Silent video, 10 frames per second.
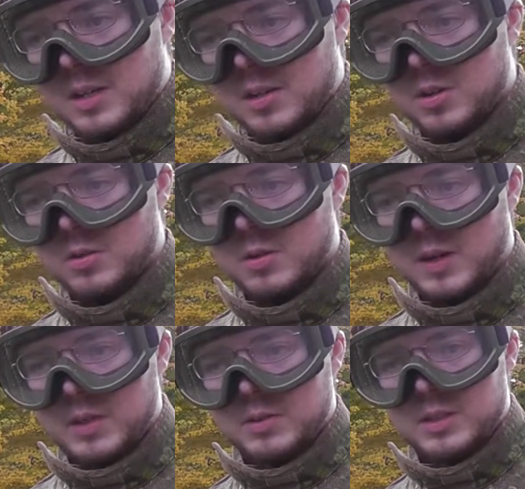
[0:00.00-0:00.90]
to
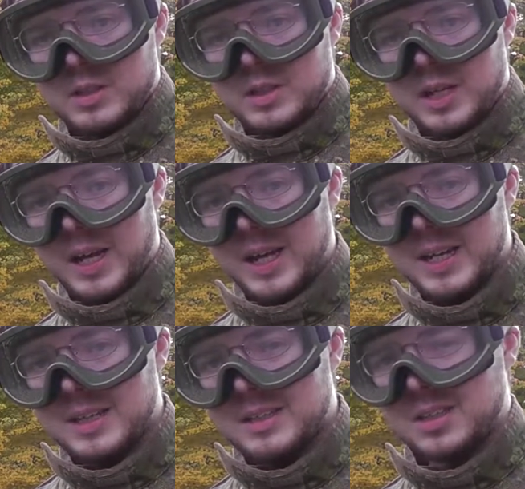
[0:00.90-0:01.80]
around
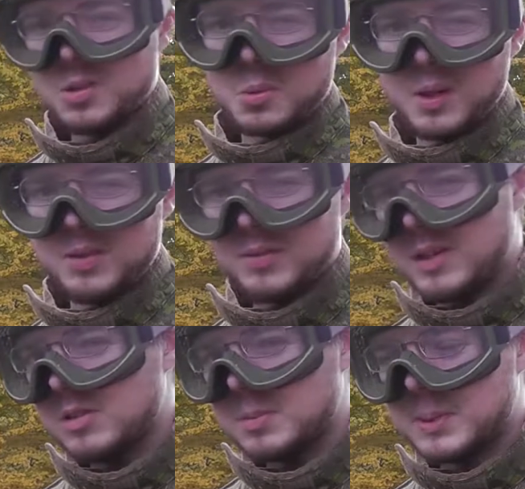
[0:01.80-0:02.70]
10 to 12
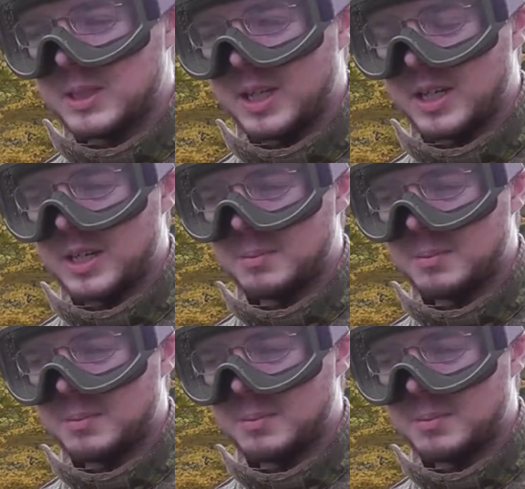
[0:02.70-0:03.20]
rounds per second.